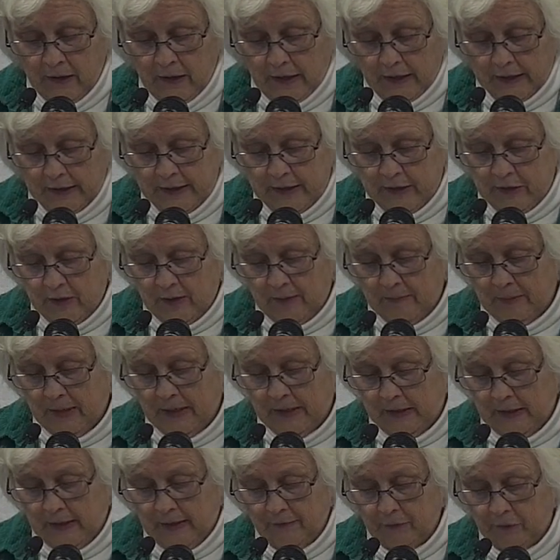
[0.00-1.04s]
I leaned on my
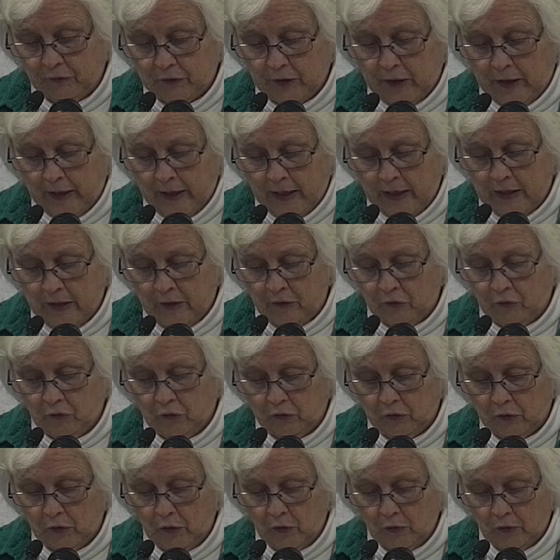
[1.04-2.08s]
left side and
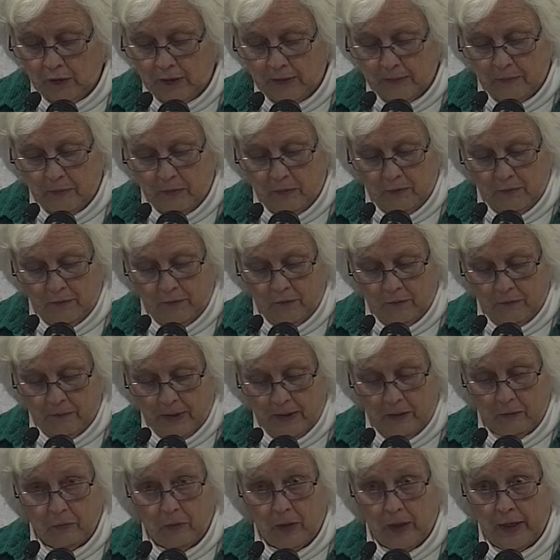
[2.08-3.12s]
slowly moved
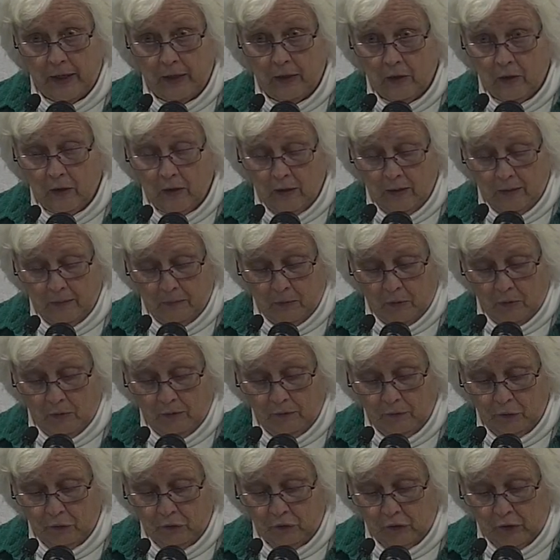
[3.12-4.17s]
my right arm
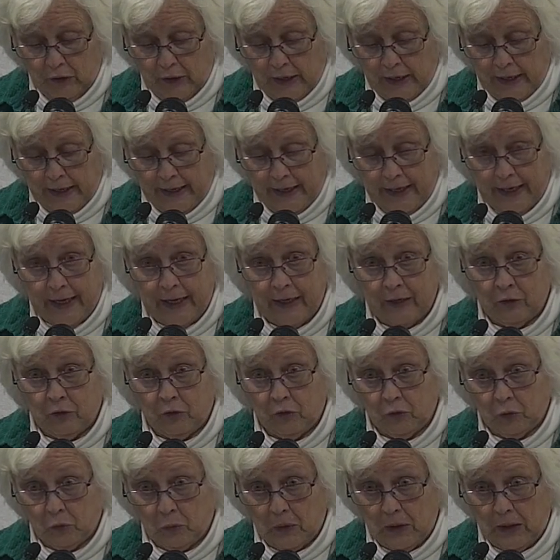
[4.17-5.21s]
over Sly and
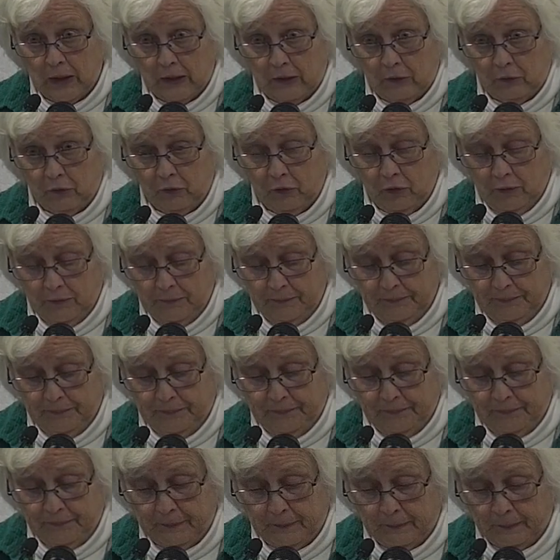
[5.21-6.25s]
squeezed.
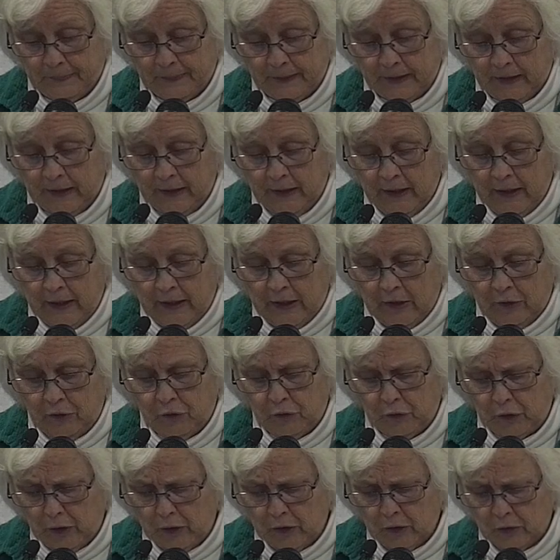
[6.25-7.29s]
His
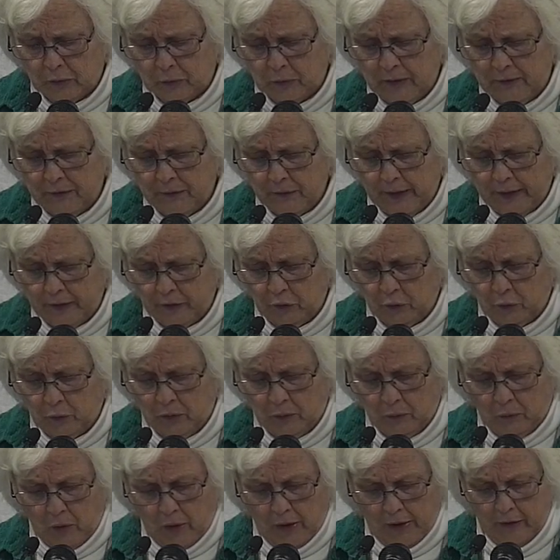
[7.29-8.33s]
startled reflex
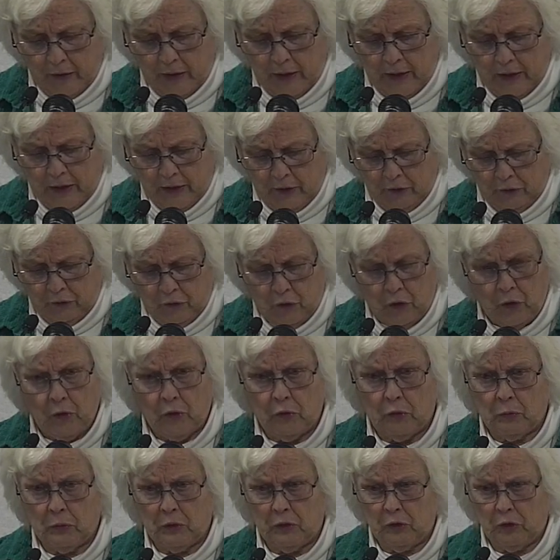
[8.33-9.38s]
when water hit his
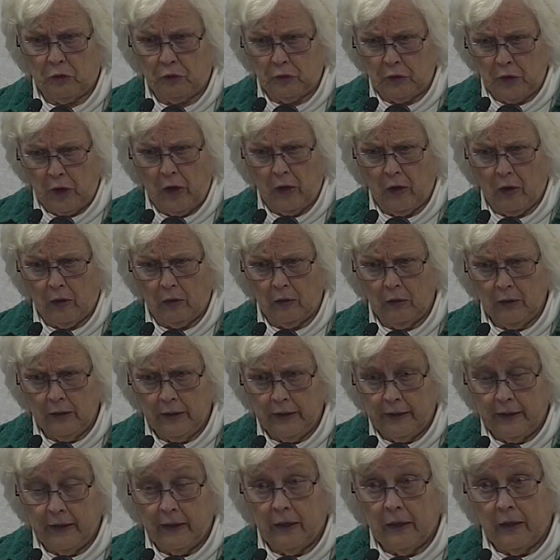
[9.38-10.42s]
nose was a snarl
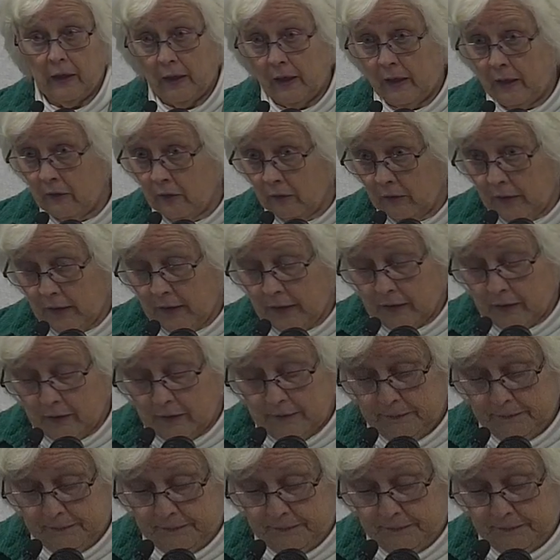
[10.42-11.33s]
and a lick.